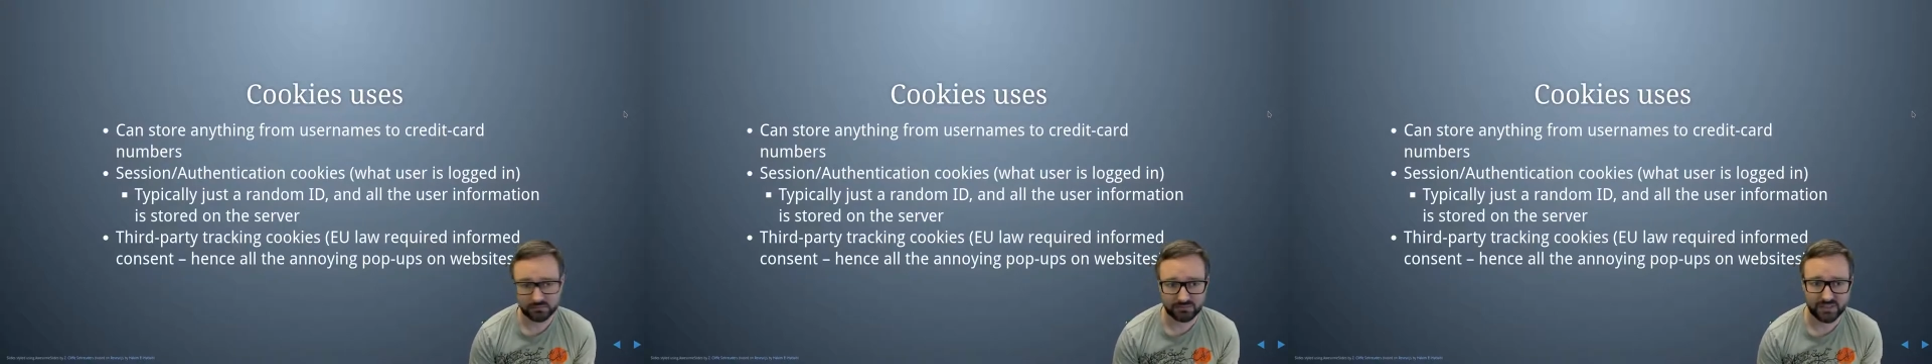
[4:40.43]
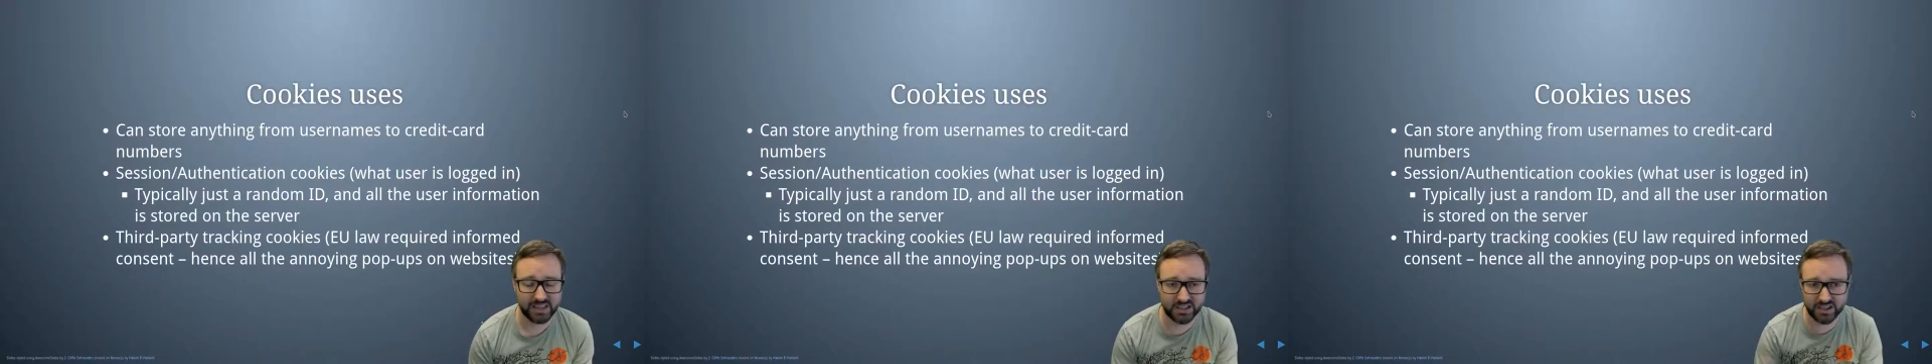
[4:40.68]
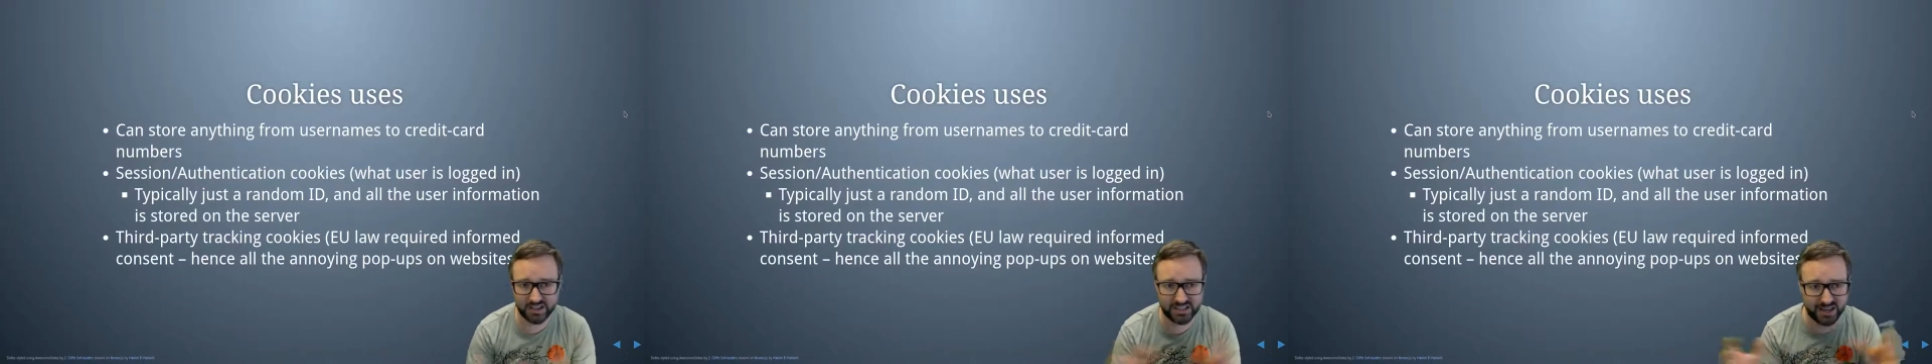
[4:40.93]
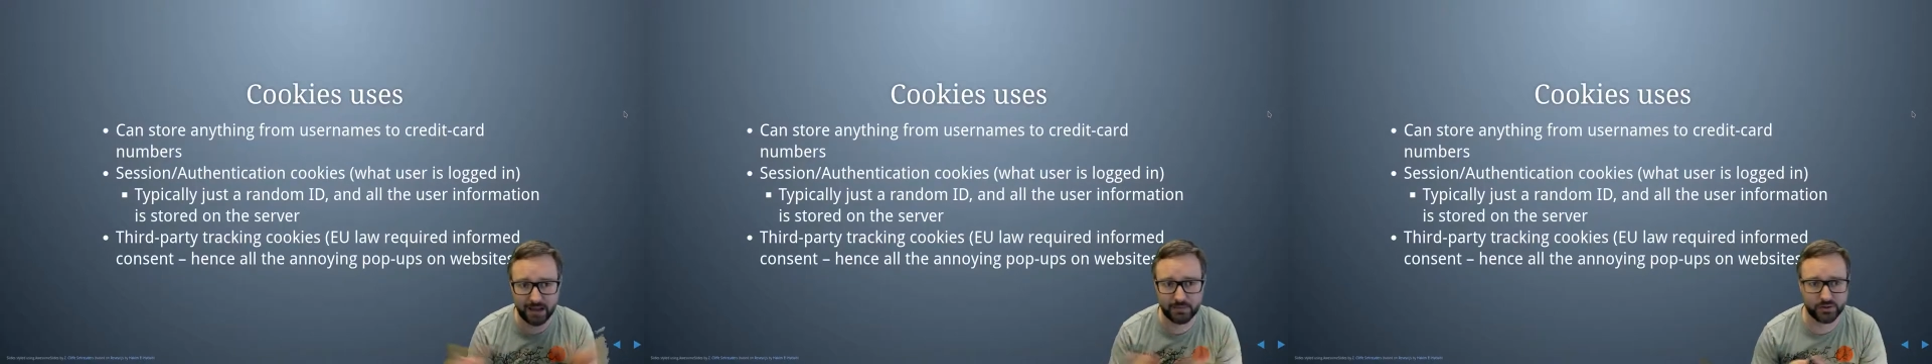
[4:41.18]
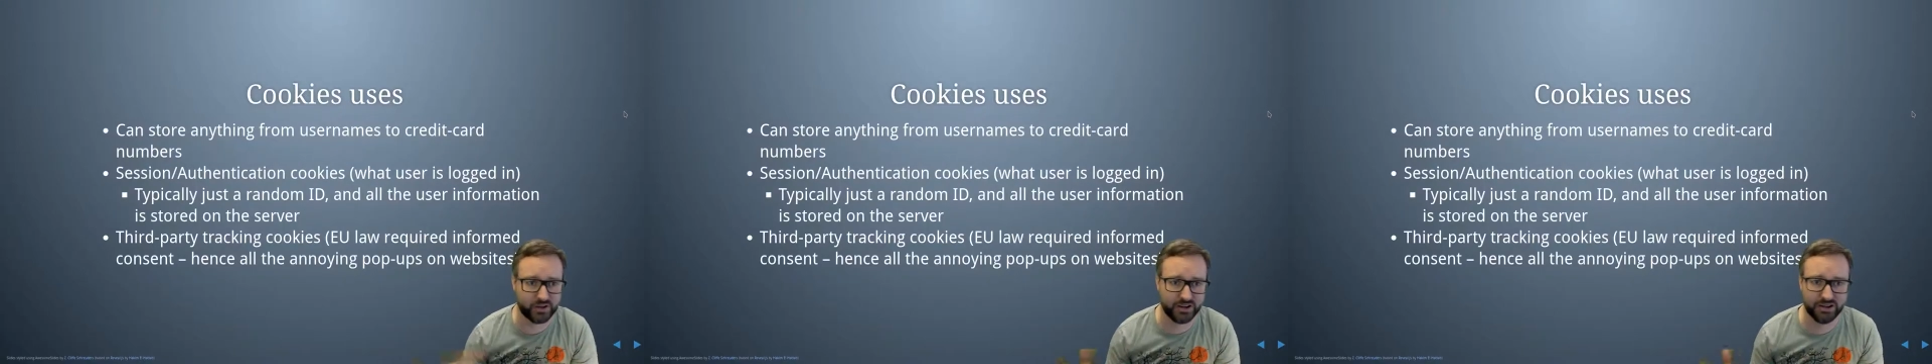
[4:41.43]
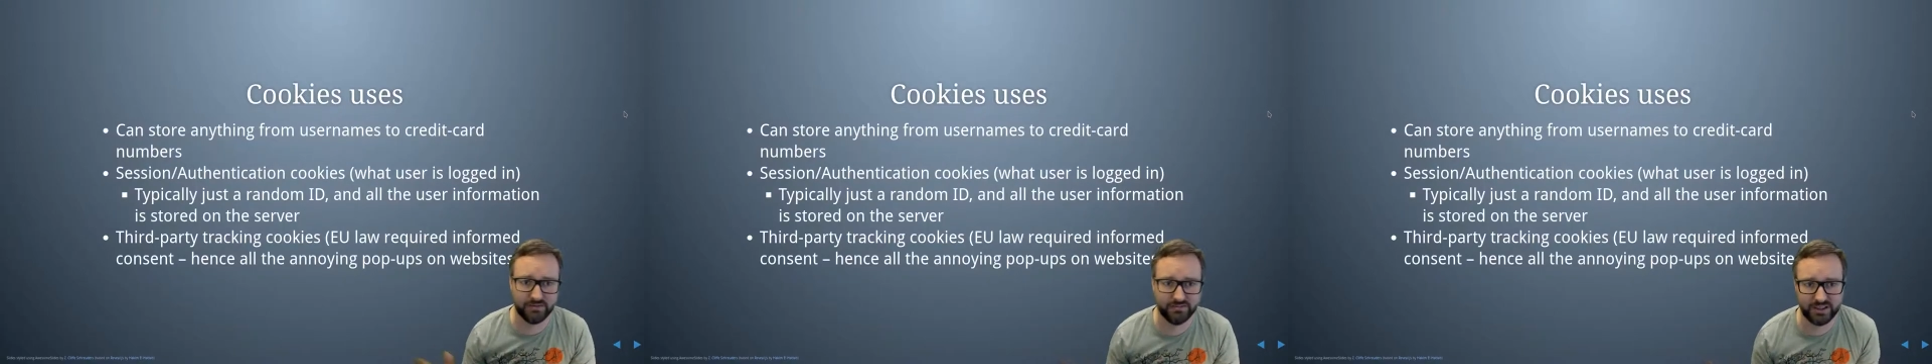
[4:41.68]
It's just
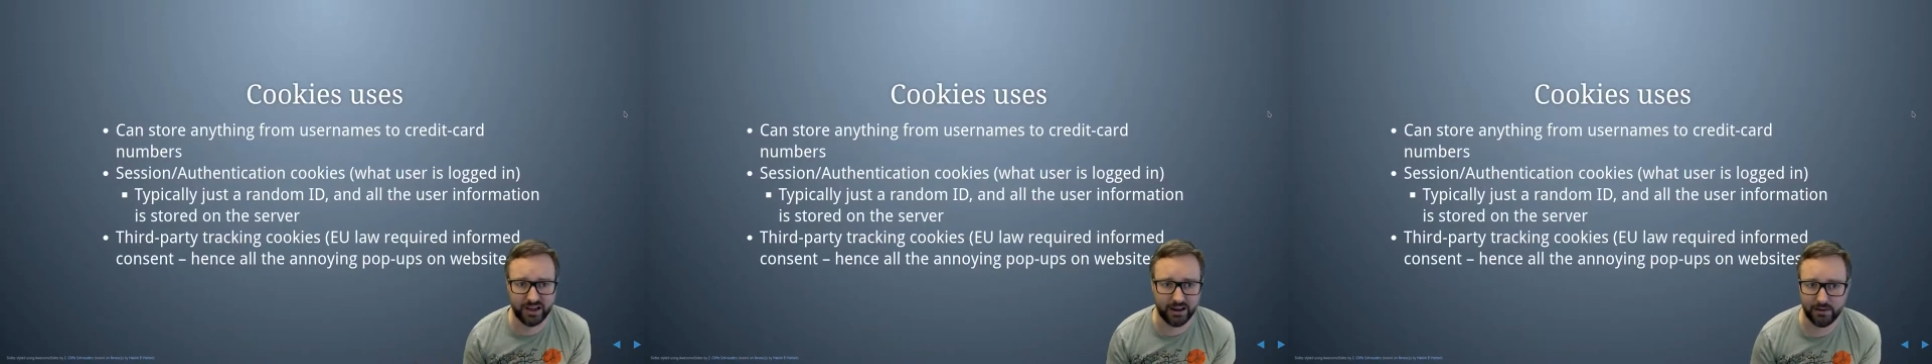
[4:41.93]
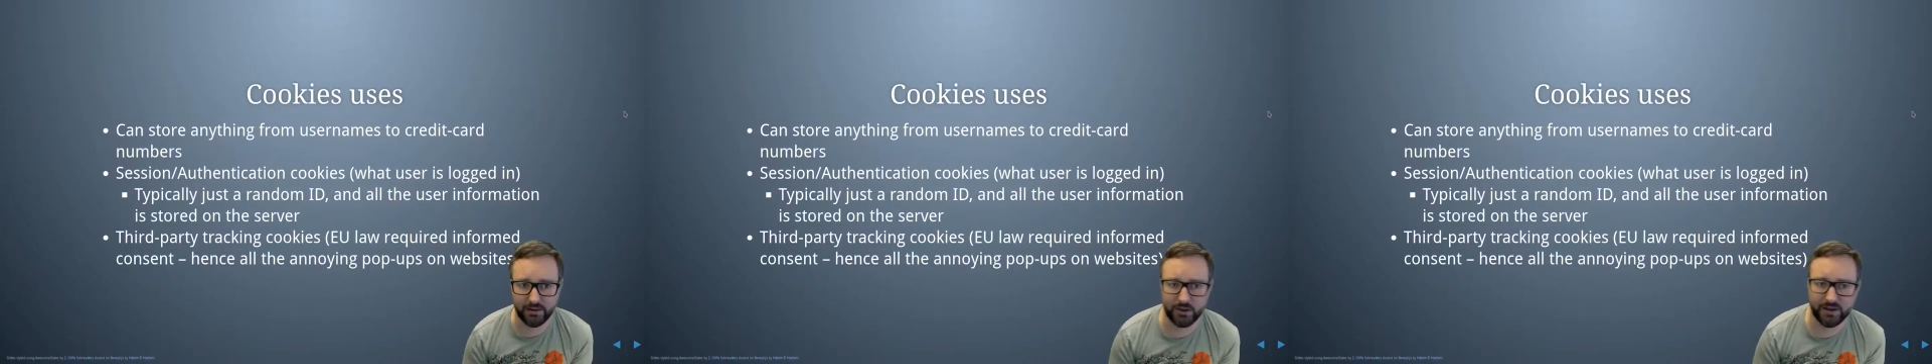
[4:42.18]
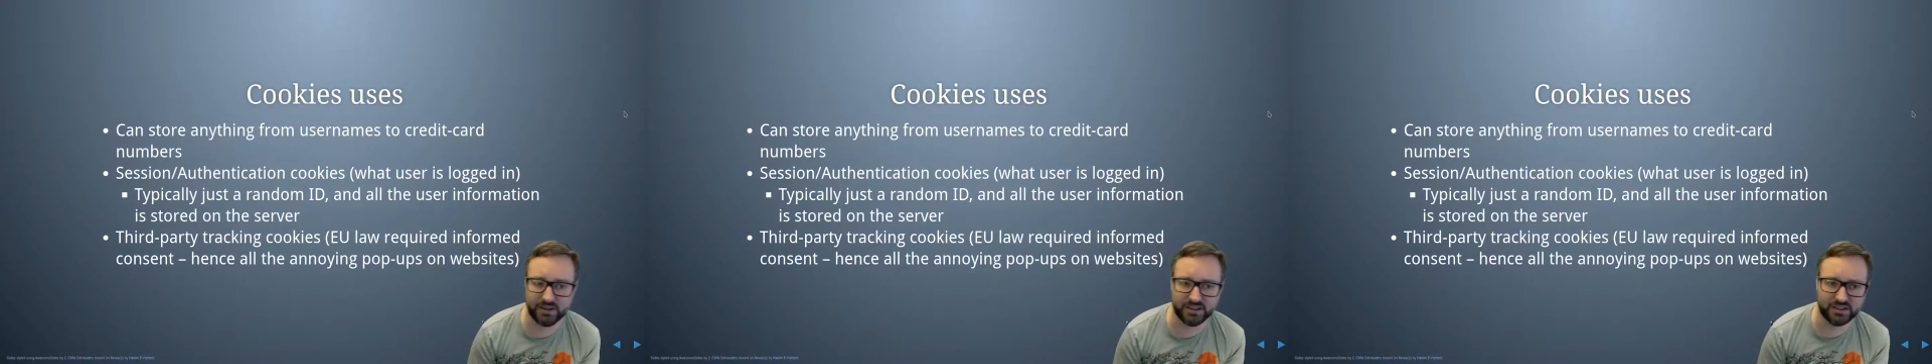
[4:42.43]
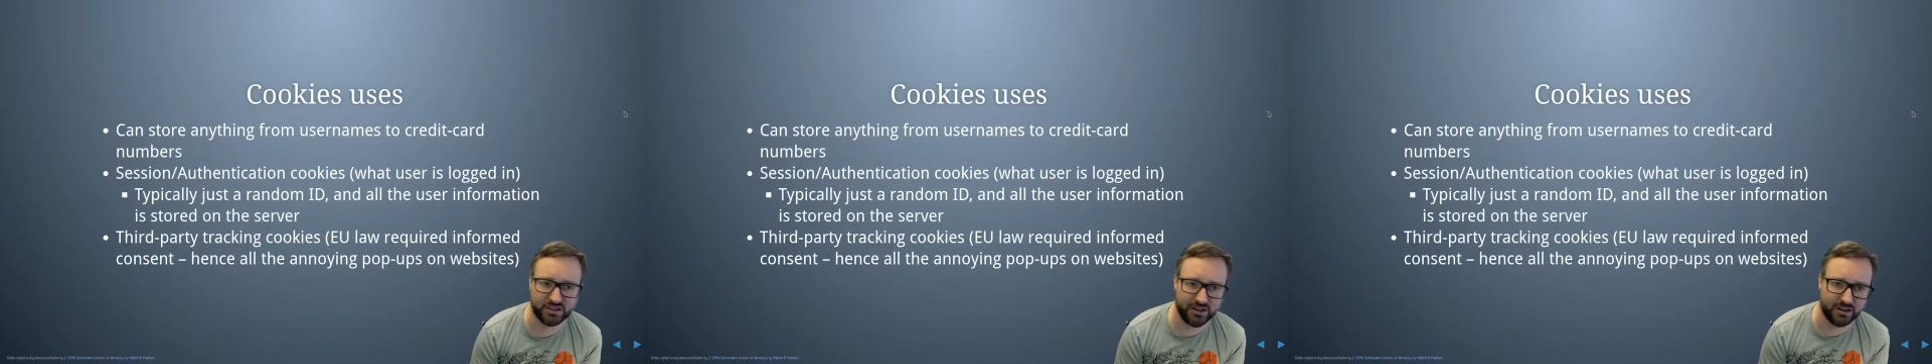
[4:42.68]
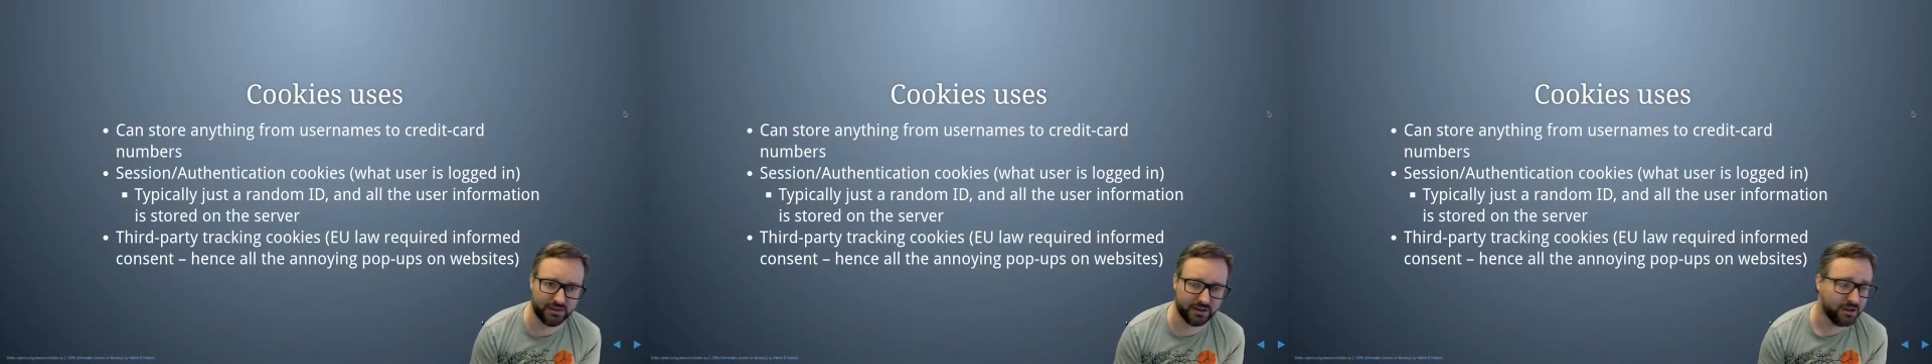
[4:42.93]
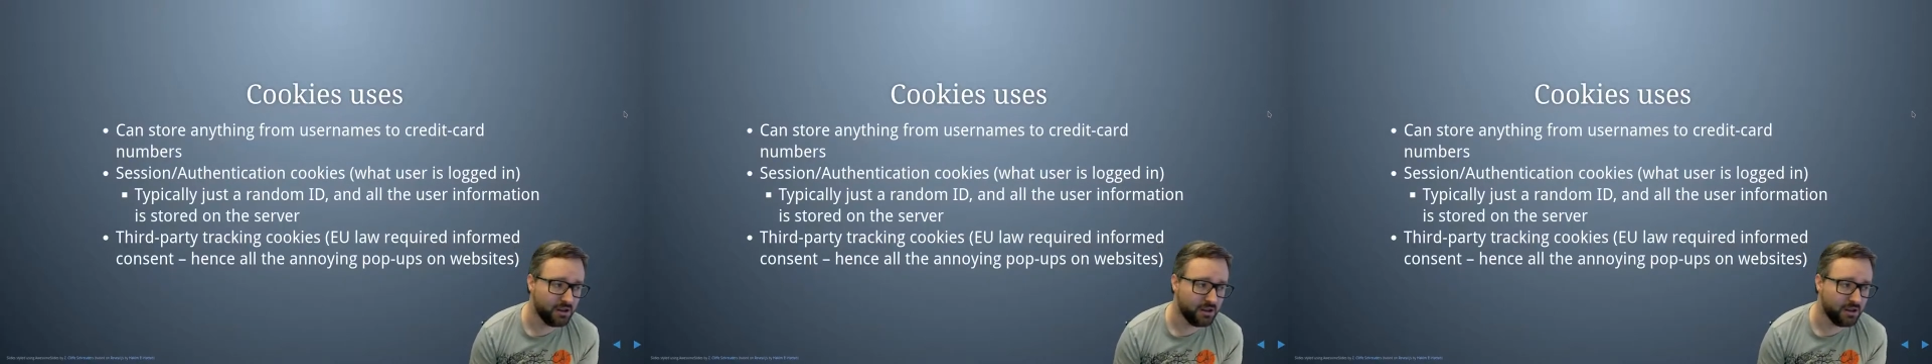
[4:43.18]
arbitrary data, whatever the server